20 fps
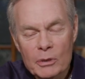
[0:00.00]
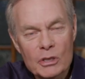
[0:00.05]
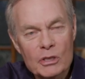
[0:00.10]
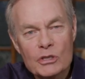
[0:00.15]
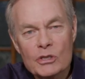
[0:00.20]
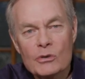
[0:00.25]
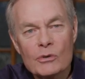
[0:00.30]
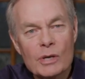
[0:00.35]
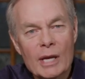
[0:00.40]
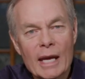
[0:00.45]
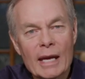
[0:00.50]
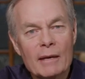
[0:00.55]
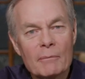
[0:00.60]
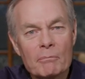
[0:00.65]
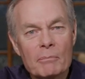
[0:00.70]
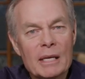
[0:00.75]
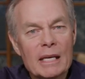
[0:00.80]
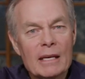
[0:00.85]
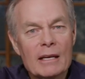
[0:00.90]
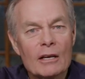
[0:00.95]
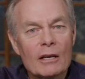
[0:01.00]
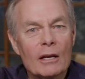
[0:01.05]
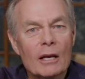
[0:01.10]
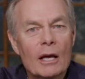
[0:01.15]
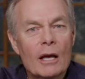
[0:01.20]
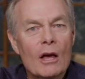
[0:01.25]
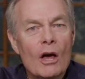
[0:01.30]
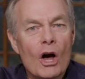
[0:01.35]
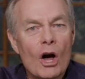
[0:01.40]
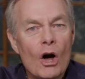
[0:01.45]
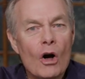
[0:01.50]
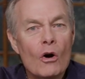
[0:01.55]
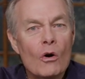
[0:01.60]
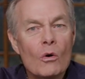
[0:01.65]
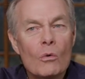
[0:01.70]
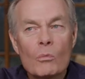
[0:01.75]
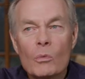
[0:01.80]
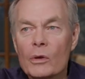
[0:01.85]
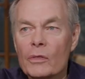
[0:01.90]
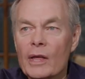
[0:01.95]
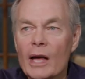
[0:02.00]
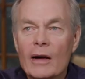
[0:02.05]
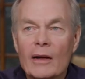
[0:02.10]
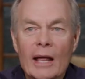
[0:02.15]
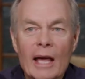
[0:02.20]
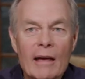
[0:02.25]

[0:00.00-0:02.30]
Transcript: that you can't be at home without